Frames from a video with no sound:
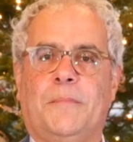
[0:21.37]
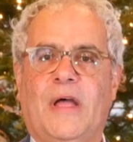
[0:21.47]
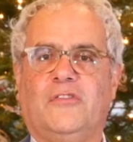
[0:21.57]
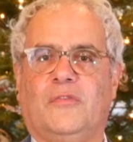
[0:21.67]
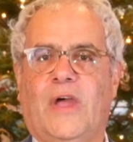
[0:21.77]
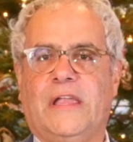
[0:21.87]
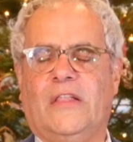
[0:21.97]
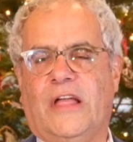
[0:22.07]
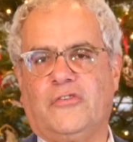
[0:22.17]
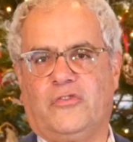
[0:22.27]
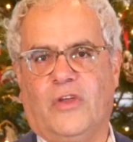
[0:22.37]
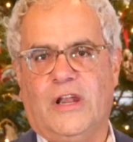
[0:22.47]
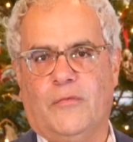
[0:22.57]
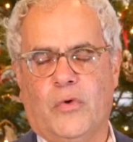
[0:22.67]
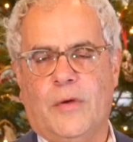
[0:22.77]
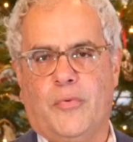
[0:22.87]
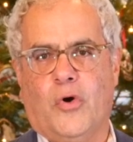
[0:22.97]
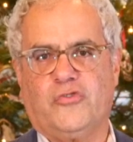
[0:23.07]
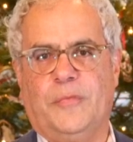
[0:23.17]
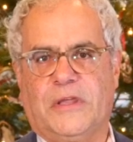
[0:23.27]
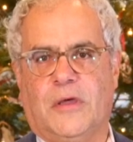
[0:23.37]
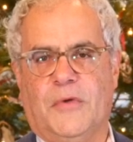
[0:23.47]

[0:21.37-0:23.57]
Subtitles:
the Pennsylvania Legislative Reapportionment